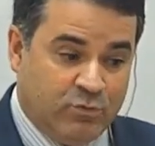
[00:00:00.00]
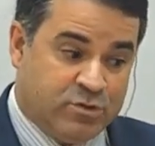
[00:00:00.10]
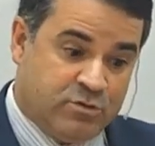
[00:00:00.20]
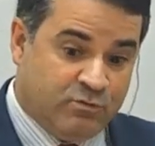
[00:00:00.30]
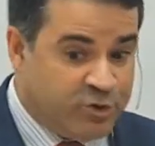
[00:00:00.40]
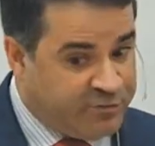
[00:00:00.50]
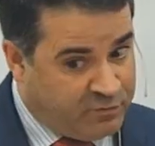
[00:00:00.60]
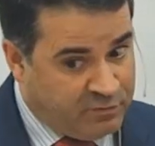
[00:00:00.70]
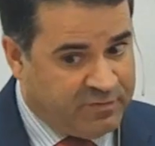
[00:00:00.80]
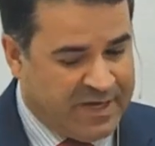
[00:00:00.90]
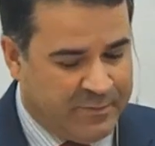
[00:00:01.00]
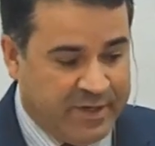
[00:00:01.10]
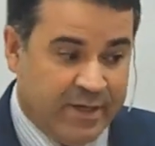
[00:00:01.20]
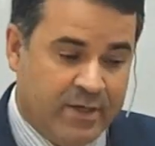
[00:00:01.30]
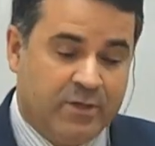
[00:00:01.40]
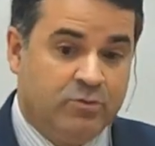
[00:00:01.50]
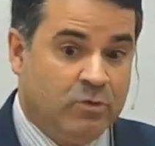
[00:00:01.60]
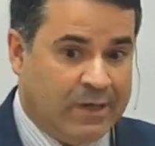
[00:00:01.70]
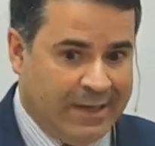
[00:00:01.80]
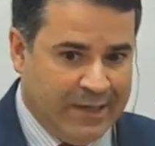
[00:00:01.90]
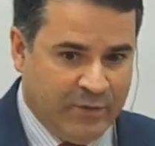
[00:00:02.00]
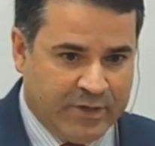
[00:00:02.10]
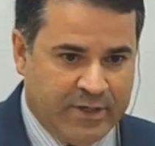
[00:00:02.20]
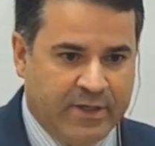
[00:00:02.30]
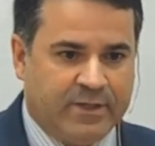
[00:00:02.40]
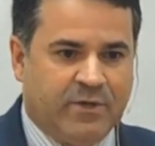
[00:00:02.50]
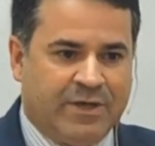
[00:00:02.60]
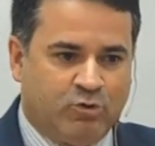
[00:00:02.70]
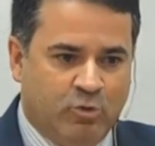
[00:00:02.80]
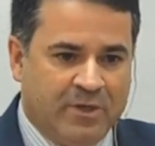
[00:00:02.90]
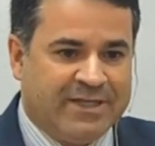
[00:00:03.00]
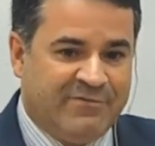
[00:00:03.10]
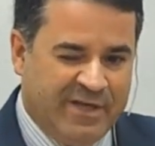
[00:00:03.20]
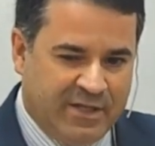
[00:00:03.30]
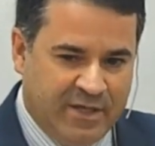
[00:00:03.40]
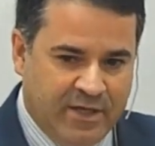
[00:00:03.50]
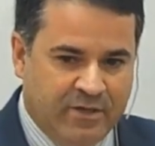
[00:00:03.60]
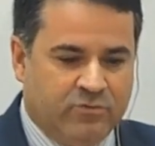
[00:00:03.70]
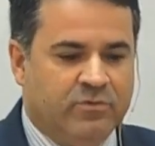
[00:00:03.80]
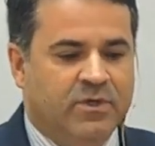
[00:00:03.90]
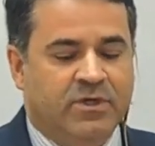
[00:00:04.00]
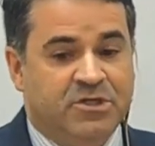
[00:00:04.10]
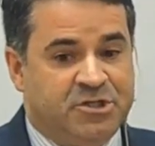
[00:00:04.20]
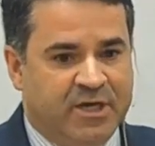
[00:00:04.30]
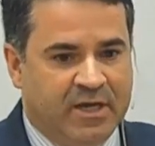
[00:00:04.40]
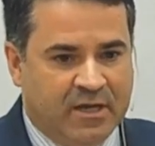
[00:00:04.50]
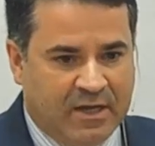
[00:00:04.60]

There's this one, do not tell anybody, but there's one that they're selling.